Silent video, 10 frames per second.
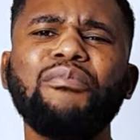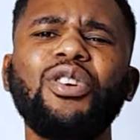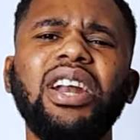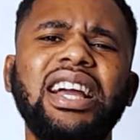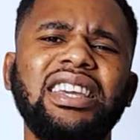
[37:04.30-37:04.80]

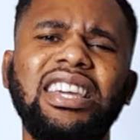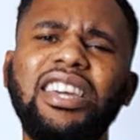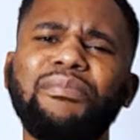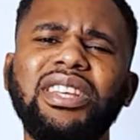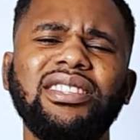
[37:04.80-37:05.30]
not like
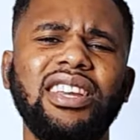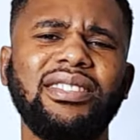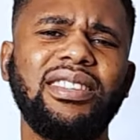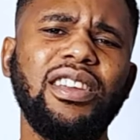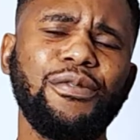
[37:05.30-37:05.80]
him. He's a
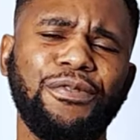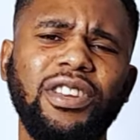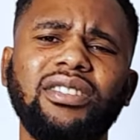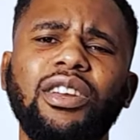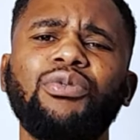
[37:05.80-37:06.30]
thief.
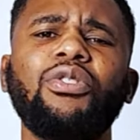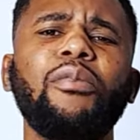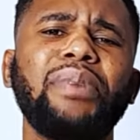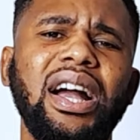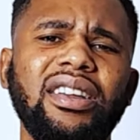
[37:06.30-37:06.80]
He's a
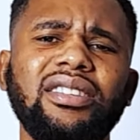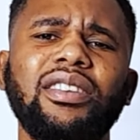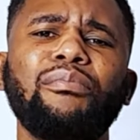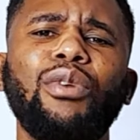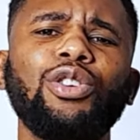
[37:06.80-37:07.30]
robber. He's
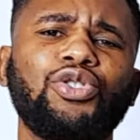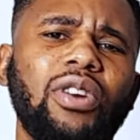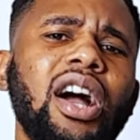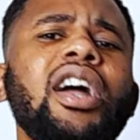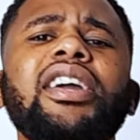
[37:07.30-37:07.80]
a
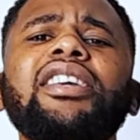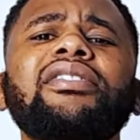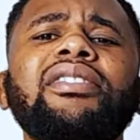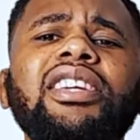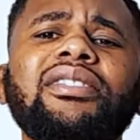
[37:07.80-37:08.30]
murderer.
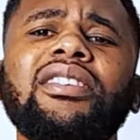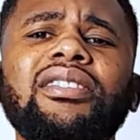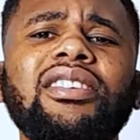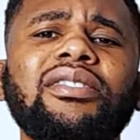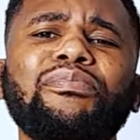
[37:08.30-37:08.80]
He's this,
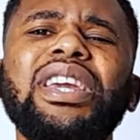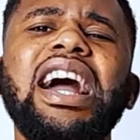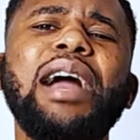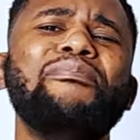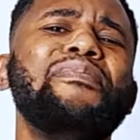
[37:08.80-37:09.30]
he's this. Me,
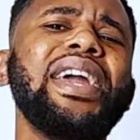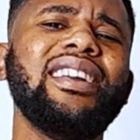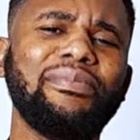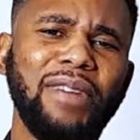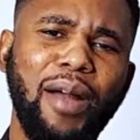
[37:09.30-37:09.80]
I pay
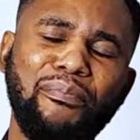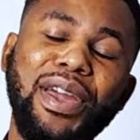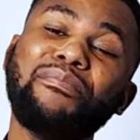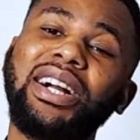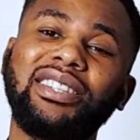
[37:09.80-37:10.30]
it. I
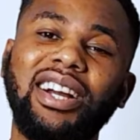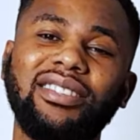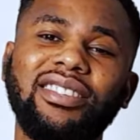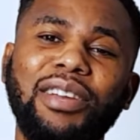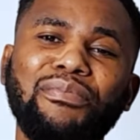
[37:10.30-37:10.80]
pay my
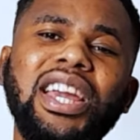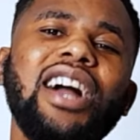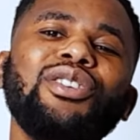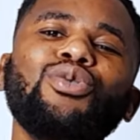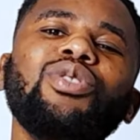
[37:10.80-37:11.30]
tithe. Me,
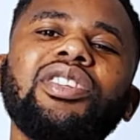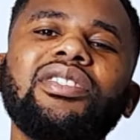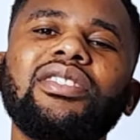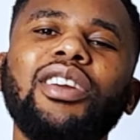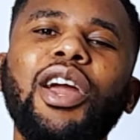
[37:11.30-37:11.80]
I do
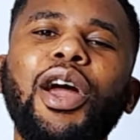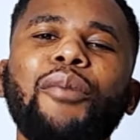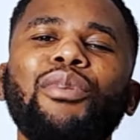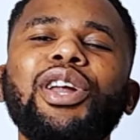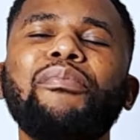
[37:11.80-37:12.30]
this.
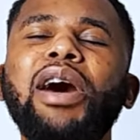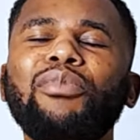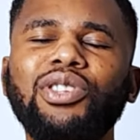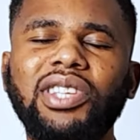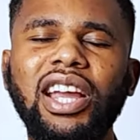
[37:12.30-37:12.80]
But the
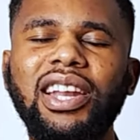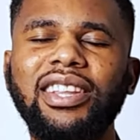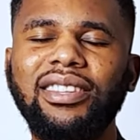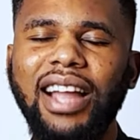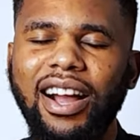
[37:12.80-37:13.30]
Bible said the
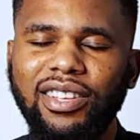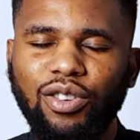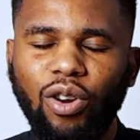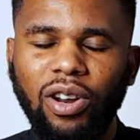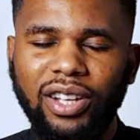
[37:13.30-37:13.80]

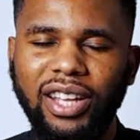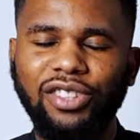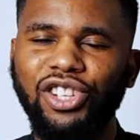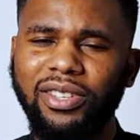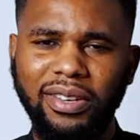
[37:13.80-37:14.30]
tax
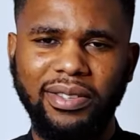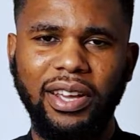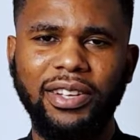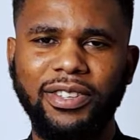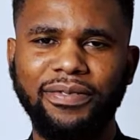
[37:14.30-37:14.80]
collector, Jesus
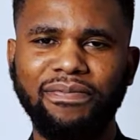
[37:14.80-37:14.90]
said,